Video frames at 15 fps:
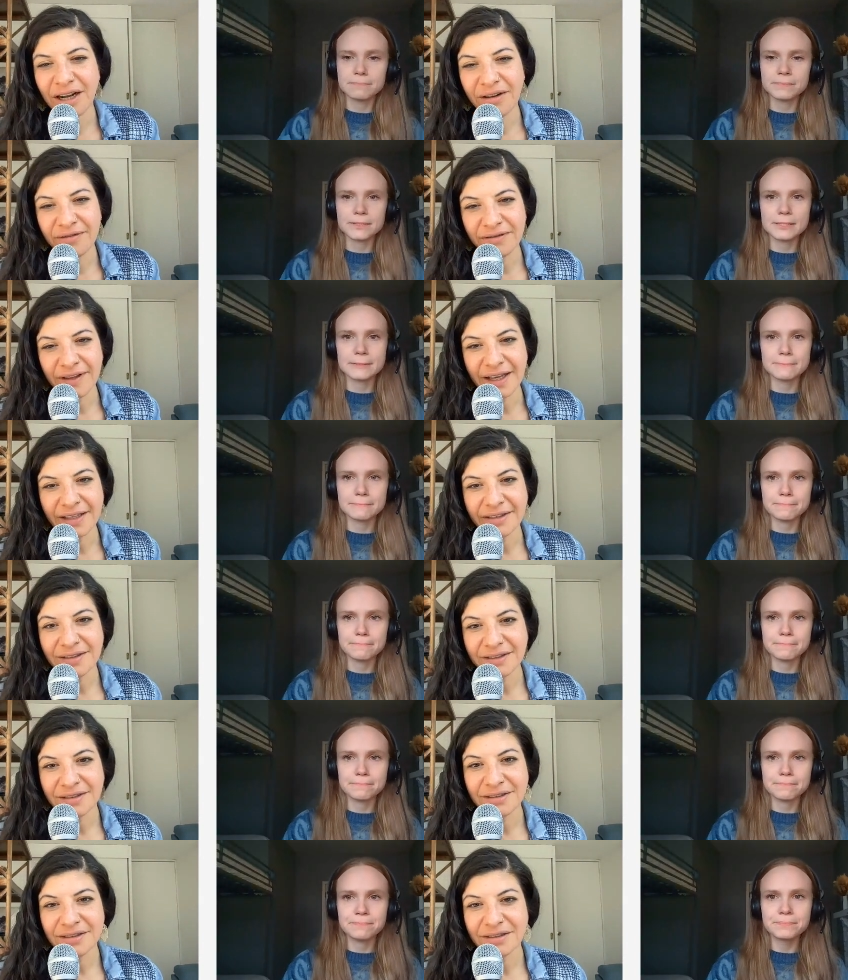
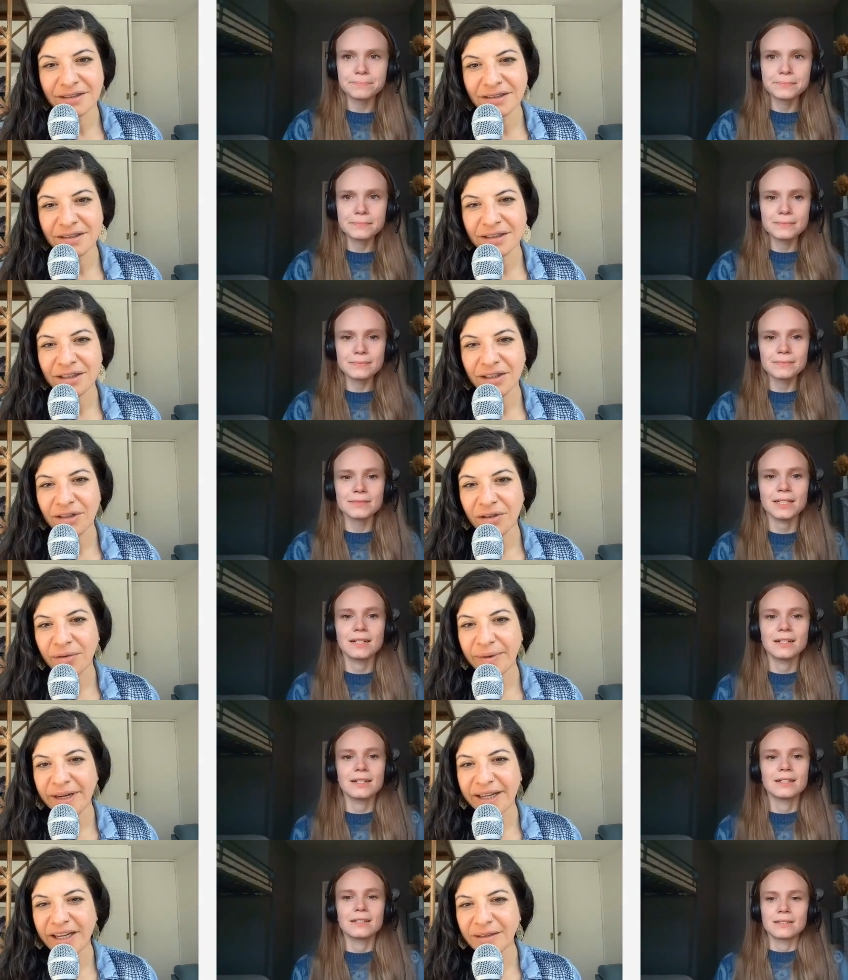Speaker 1: conflict
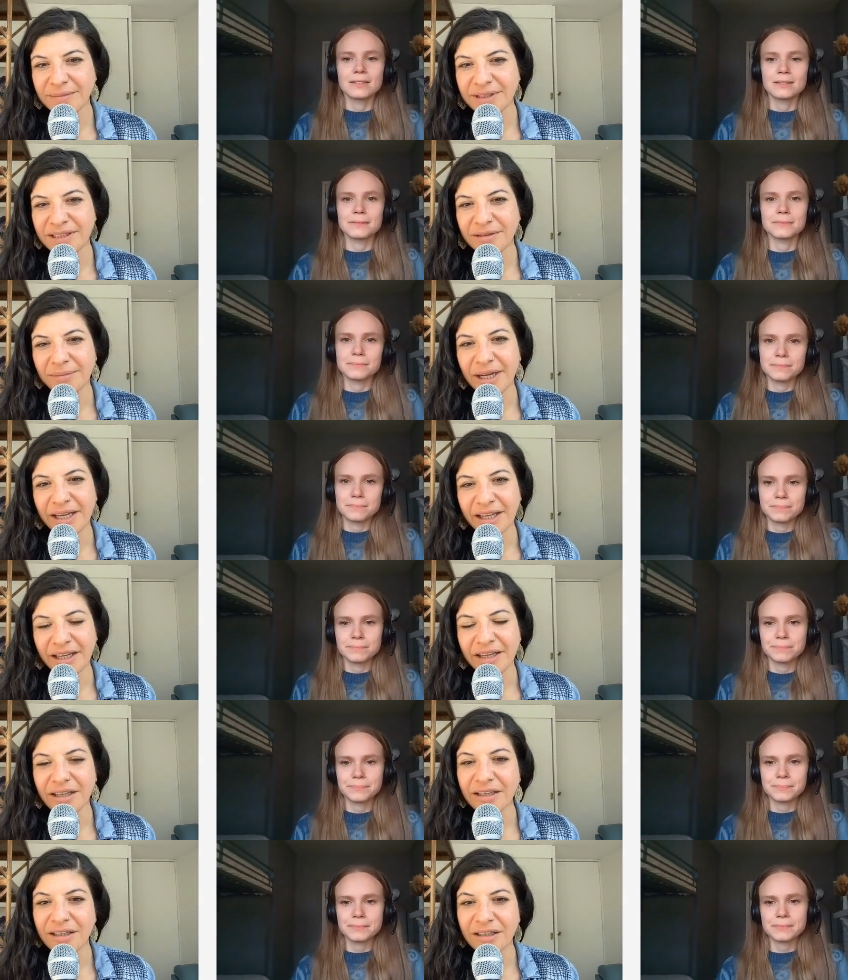when it comes to
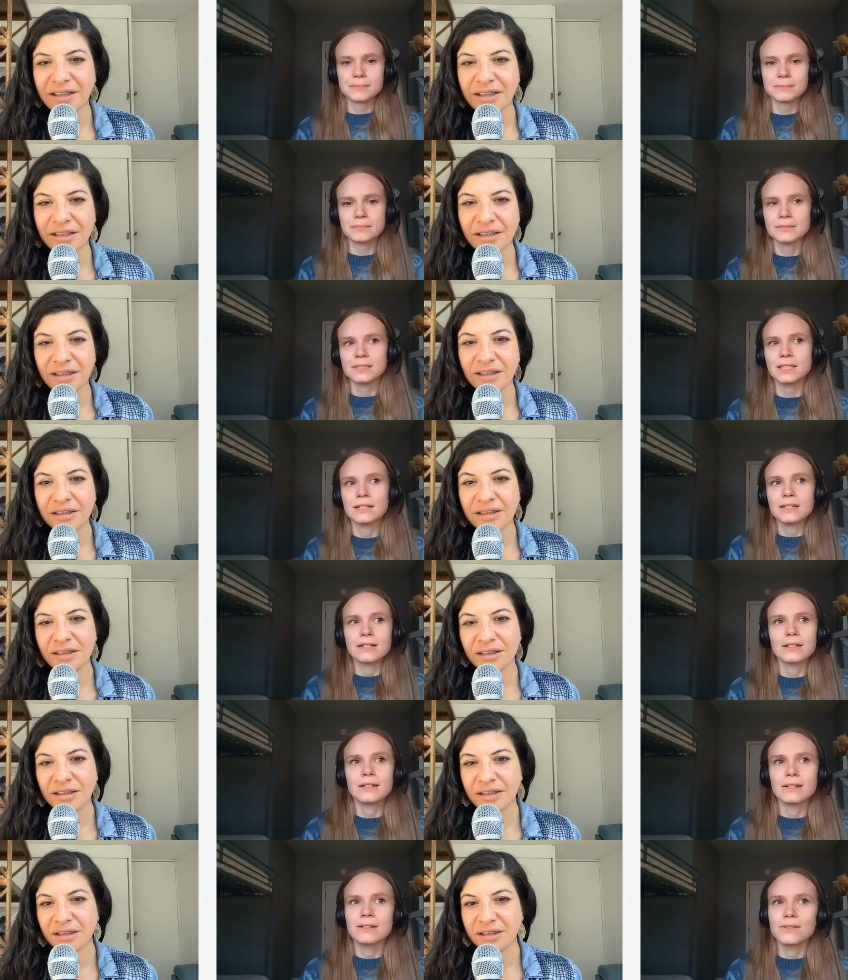money?
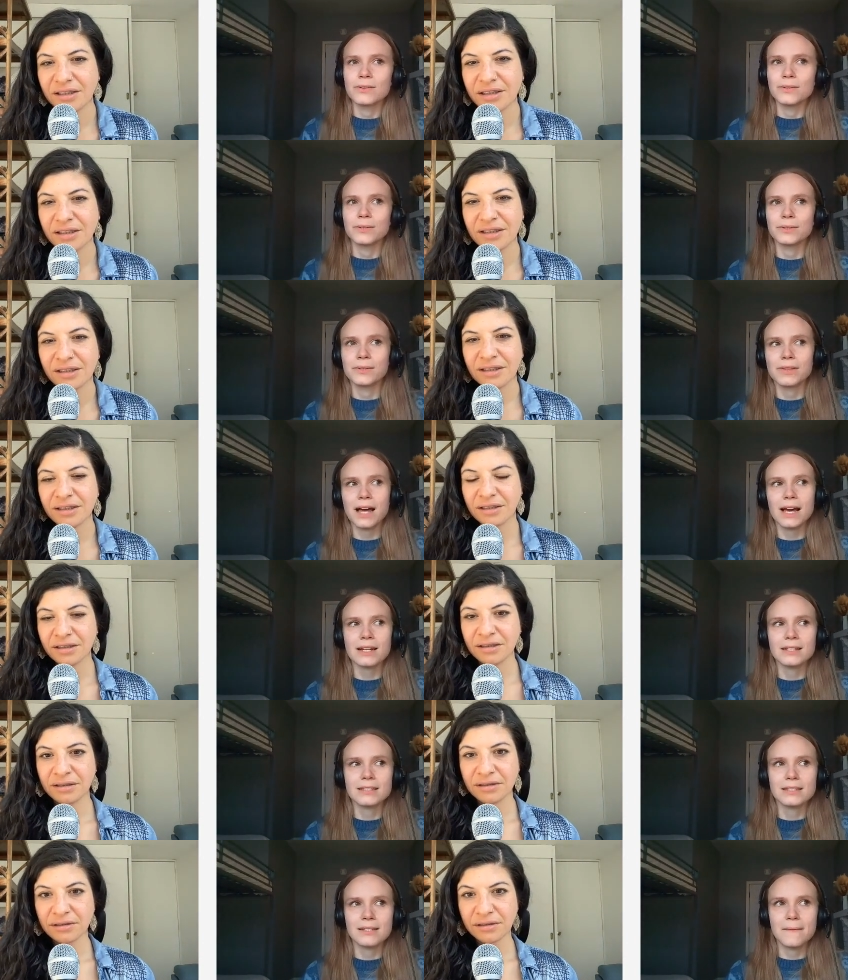
Speaker 2: That
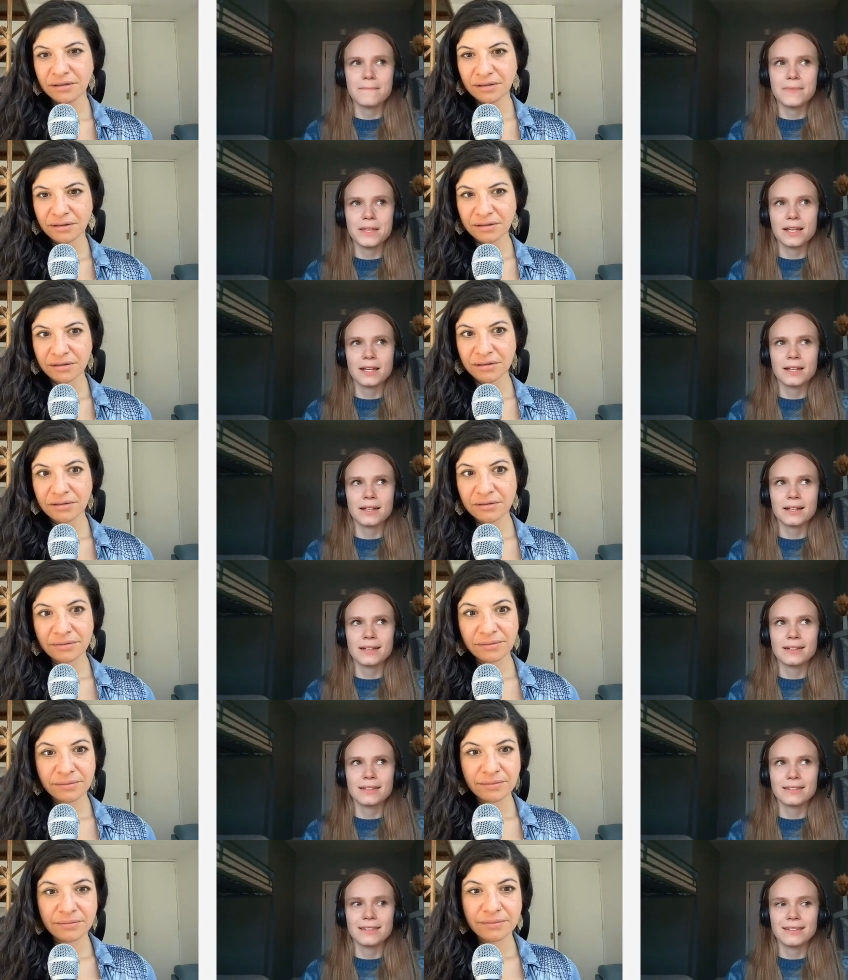is something
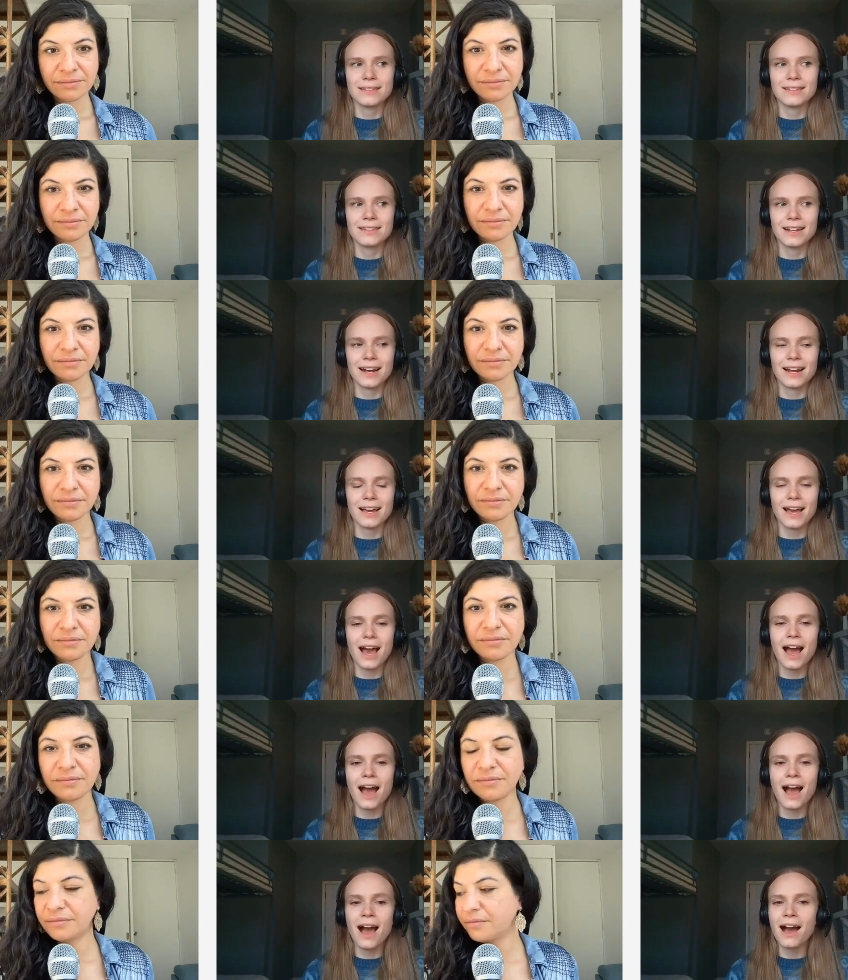that I
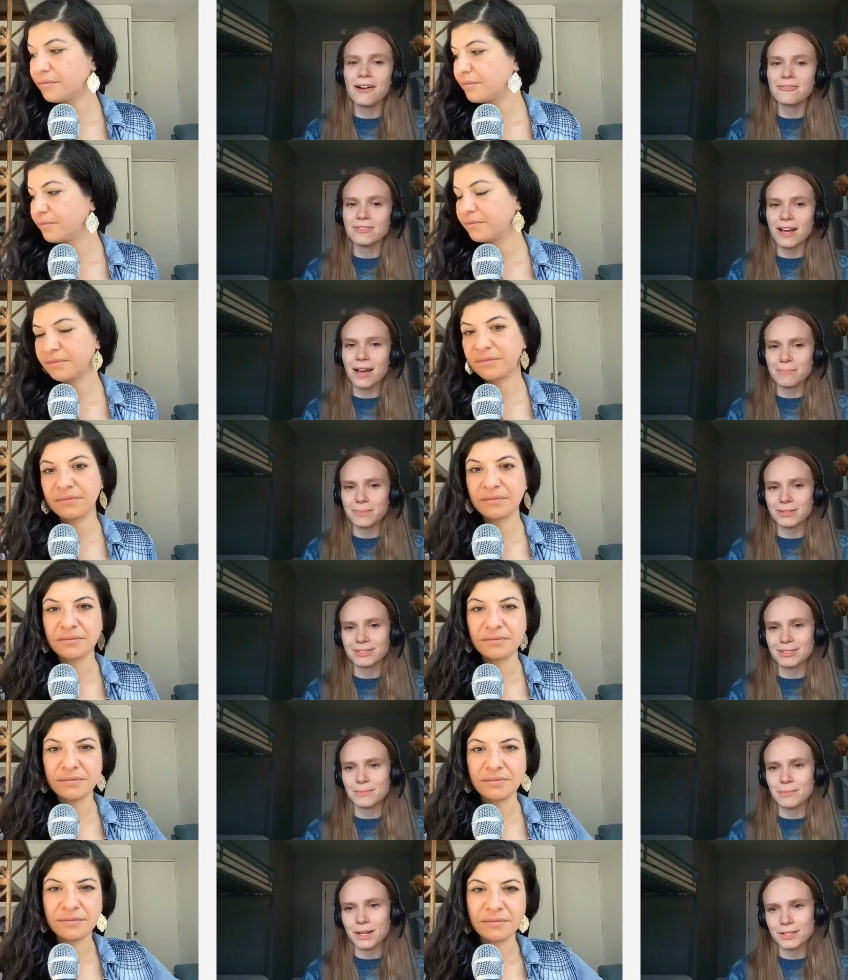have not
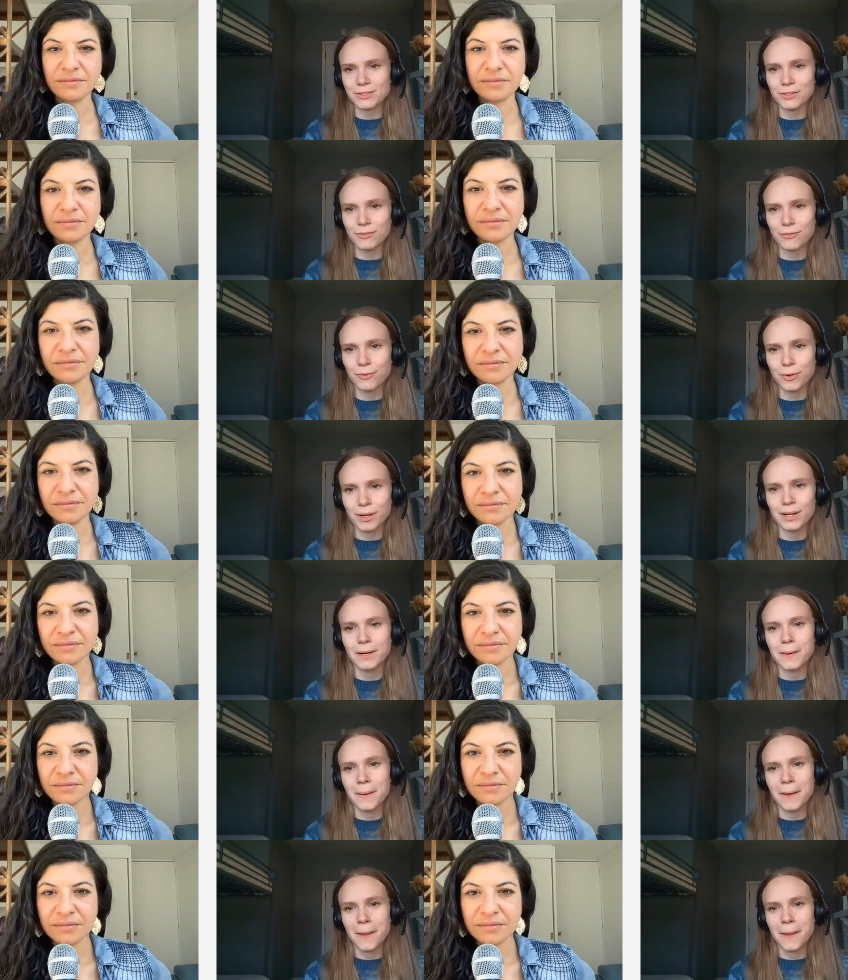built a muscle for.